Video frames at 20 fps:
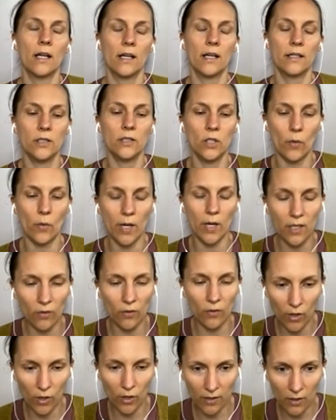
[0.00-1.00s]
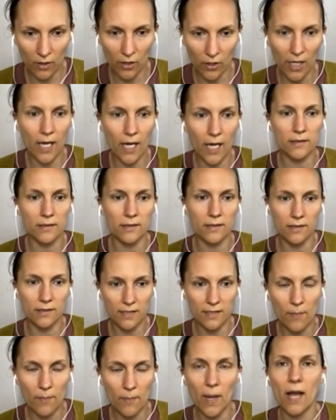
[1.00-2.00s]
I can look at their case and
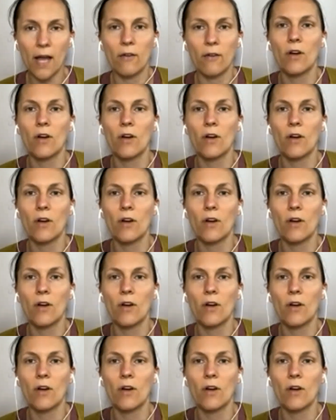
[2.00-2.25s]
step back